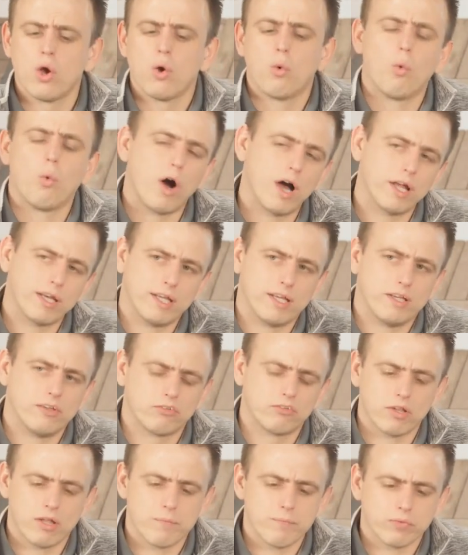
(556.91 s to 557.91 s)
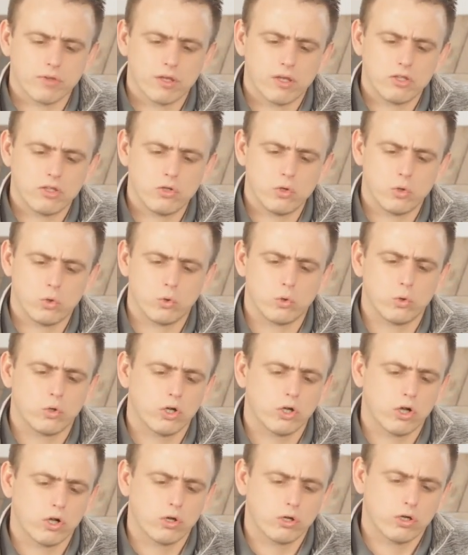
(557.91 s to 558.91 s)
One is you
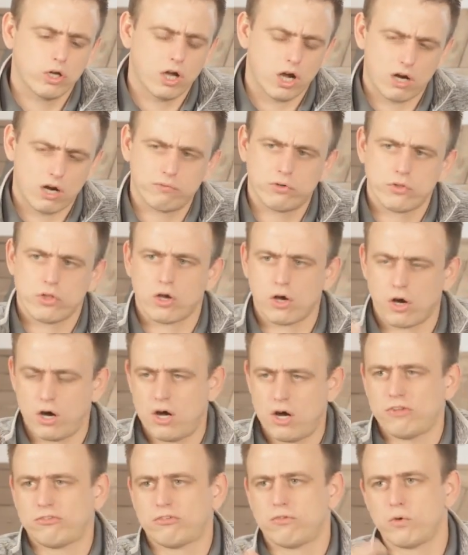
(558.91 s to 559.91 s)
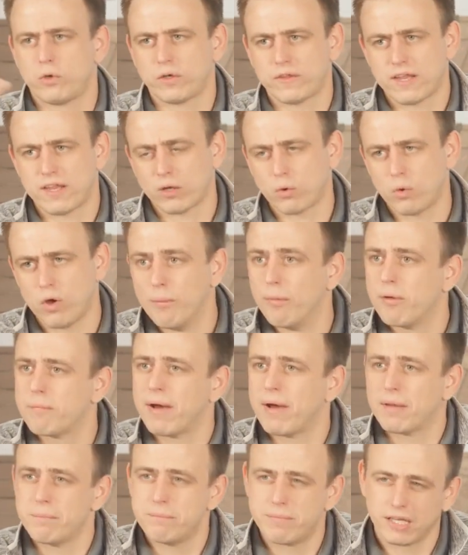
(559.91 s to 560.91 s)
cover the cost of owning that equipment
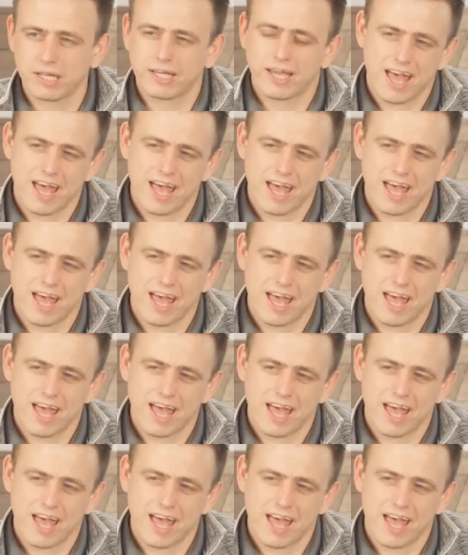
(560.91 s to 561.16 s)
by billing